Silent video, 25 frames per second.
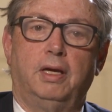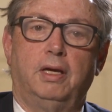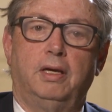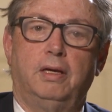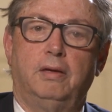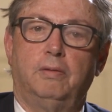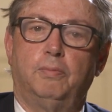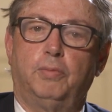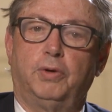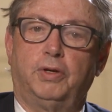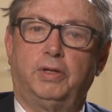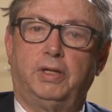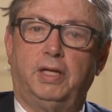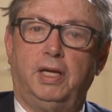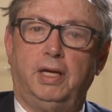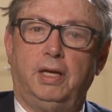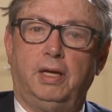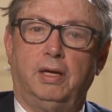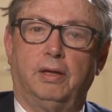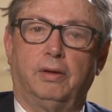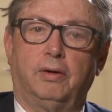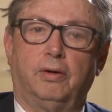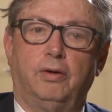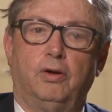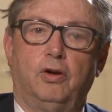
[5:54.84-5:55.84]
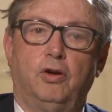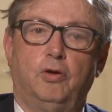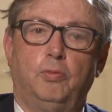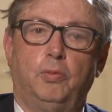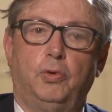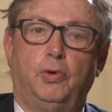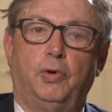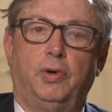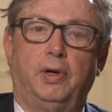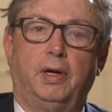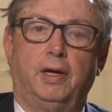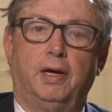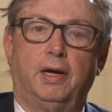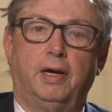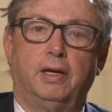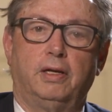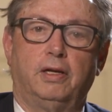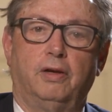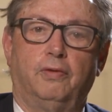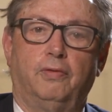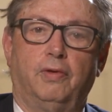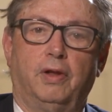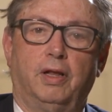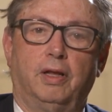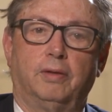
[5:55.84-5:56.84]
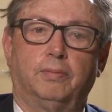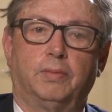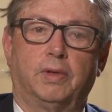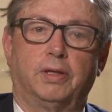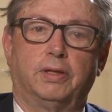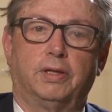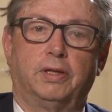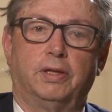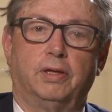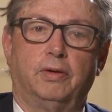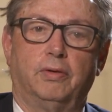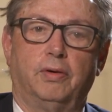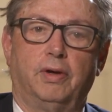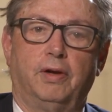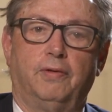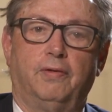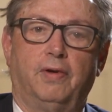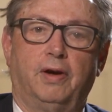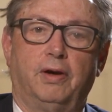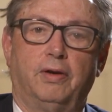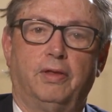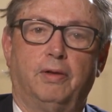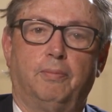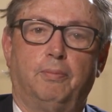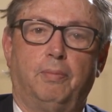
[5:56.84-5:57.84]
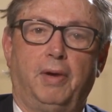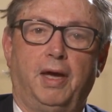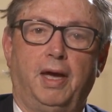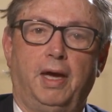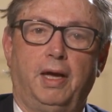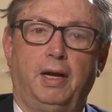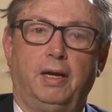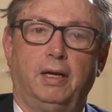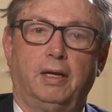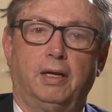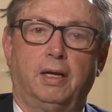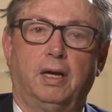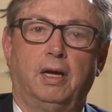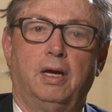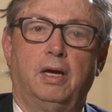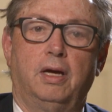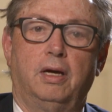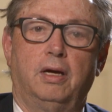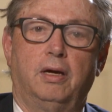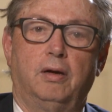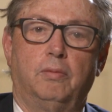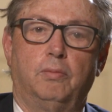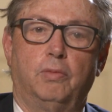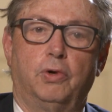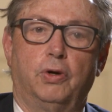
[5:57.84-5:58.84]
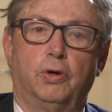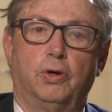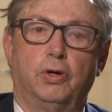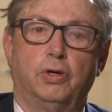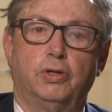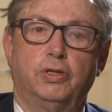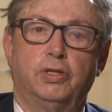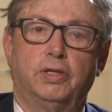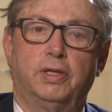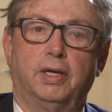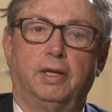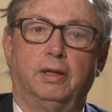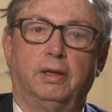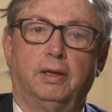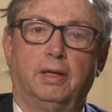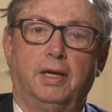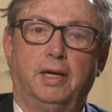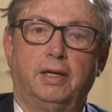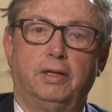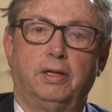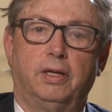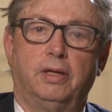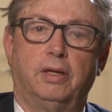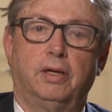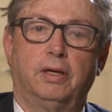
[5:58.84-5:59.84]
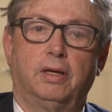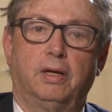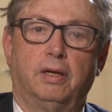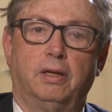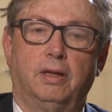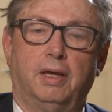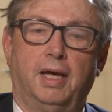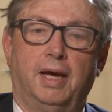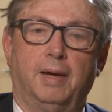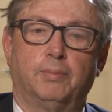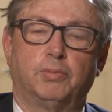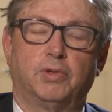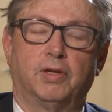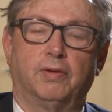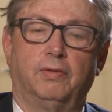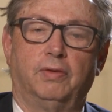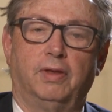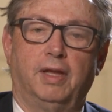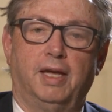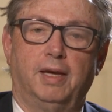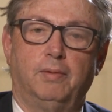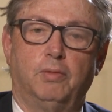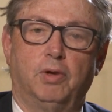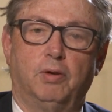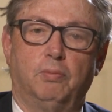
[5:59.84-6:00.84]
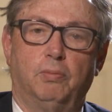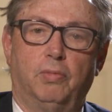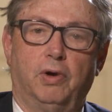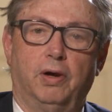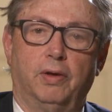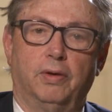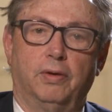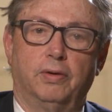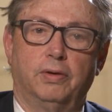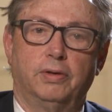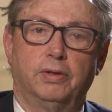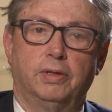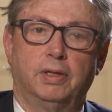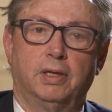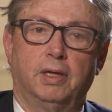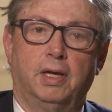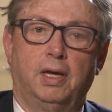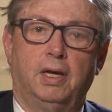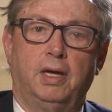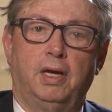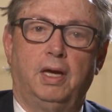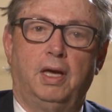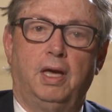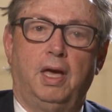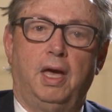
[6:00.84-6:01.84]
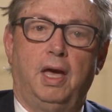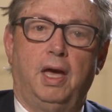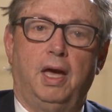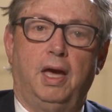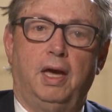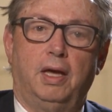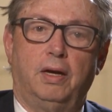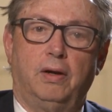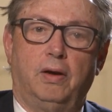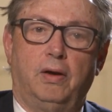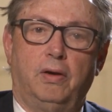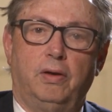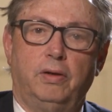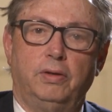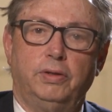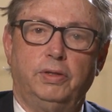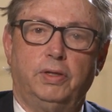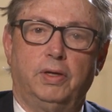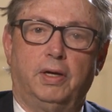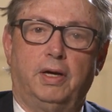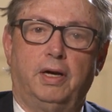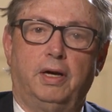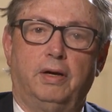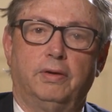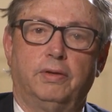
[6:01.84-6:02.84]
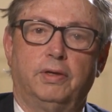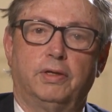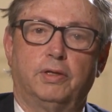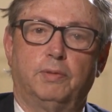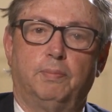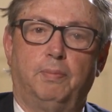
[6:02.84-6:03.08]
In particular, Nobu and I developed a theory of how the panic emerged that led to the collapse of Lehman Brothers, and also how this